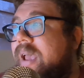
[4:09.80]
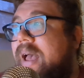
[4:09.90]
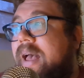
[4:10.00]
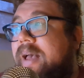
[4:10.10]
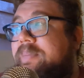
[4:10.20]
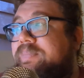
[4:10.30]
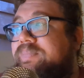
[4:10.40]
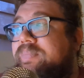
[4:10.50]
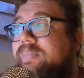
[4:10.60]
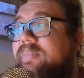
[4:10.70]
Um,
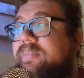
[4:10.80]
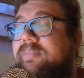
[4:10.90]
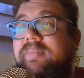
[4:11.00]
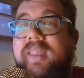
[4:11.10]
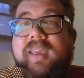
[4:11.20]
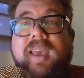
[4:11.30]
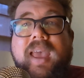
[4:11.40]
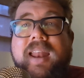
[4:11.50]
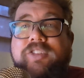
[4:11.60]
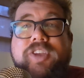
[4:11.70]

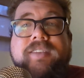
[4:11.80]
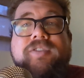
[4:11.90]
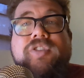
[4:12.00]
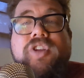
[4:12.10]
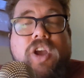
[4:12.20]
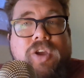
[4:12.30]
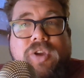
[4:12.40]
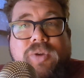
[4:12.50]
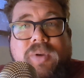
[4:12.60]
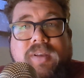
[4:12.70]
and it shares
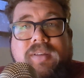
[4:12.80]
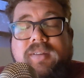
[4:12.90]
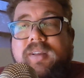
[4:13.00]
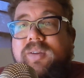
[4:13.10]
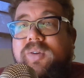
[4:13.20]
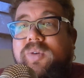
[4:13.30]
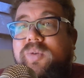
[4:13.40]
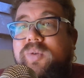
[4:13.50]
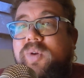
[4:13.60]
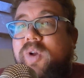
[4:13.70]
no,
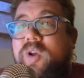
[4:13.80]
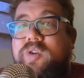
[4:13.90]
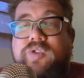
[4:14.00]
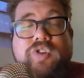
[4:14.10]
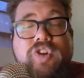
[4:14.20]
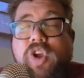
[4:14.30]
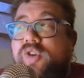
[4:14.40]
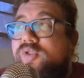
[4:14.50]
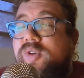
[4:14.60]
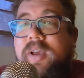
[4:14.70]

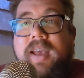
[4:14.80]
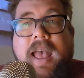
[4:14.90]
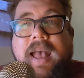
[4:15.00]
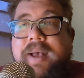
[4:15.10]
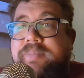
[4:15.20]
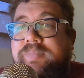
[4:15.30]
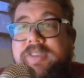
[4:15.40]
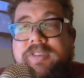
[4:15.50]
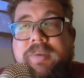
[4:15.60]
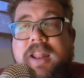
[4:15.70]
no um,
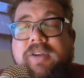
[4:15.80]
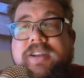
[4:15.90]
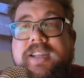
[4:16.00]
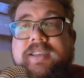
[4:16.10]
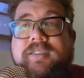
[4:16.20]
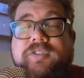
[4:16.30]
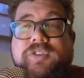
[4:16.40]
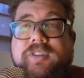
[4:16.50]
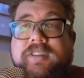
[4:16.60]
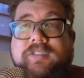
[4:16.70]
similarities
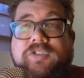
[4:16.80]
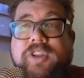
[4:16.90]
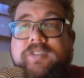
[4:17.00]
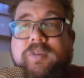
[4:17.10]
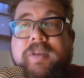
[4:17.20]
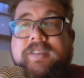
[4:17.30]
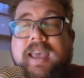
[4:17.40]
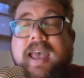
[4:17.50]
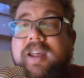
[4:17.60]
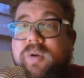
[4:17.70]
to the Texas Chainsaw
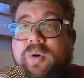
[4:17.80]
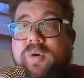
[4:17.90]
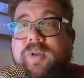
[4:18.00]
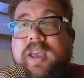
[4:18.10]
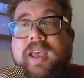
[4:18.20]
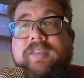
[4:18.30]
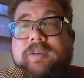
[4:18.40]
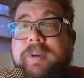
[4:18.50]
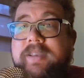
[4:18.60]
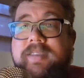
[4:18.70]
Massacre at all.
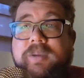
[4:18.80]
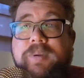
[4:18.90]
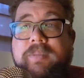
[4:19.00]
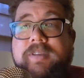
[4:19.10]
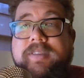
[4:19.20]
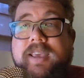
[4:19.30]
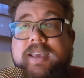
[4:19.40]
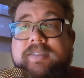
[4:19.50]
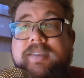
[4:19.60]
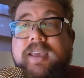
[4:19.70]
The basic premise
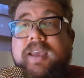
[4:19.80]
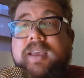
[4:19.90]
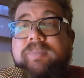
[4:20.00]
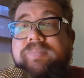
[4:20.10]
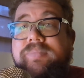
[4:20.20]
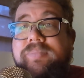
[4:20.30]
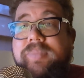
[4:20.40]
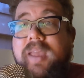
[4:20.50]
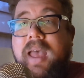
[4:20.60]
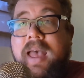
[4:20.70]
is
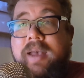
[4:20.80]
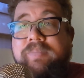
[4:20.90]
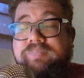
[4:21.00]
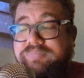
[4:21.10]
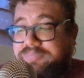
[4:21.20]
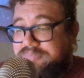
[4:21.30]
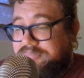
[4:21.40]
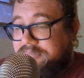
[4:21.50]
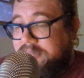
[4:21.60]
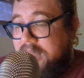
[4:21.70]
um,
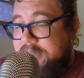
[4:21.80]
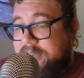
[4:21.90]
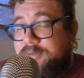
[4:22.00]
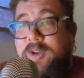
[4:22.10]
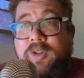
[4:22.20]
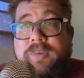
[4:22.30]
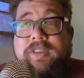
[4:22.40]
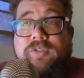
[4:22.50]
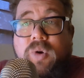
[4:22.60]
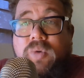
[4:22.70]
this film
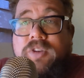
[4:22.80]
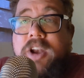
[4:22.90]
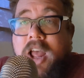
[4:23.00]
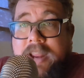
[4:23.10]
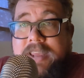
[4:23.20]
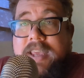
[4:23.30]
is called Night